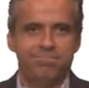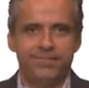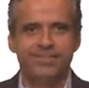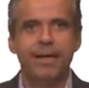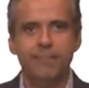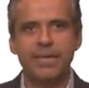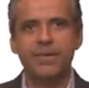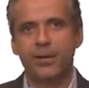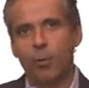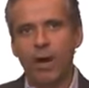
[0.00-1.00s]

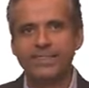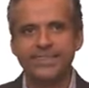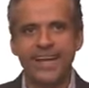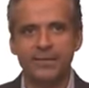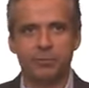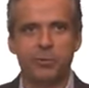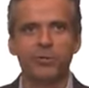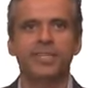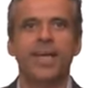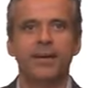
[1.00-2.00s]
something, 1 cent we
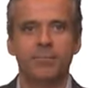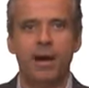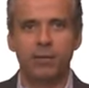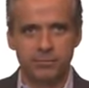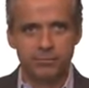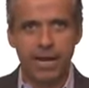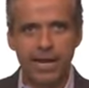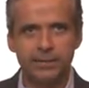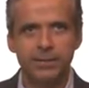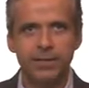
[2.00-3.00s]
don't care about,
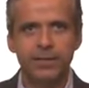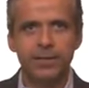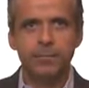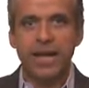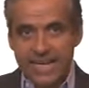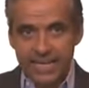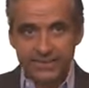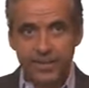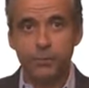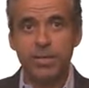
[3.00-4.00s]
right? But it
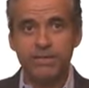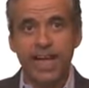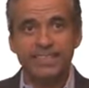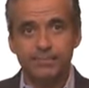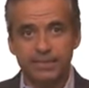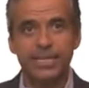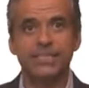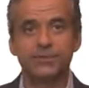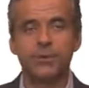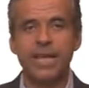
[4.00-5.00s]
is a good investment. It
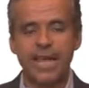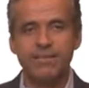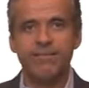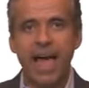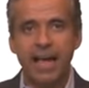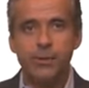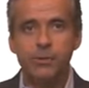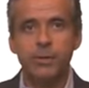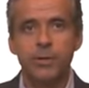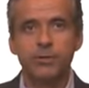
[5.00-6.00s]
is creating value.
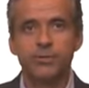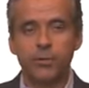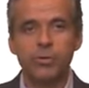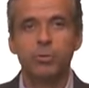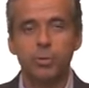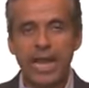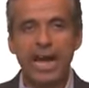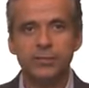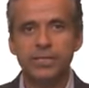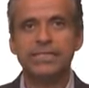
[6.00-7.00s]
So you would
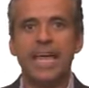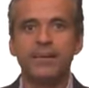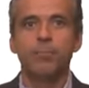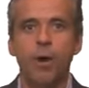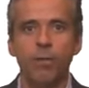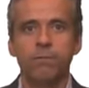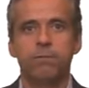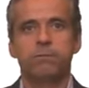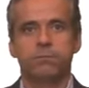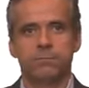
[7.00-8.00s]
actually take both,
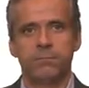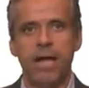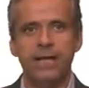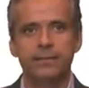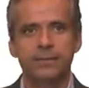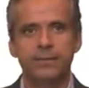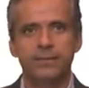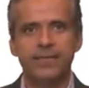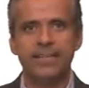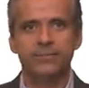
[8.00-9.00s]
right?
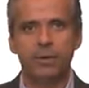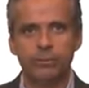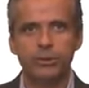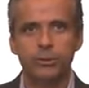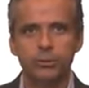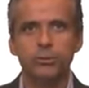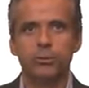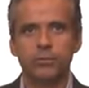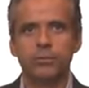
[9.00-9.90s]
That's what we should do.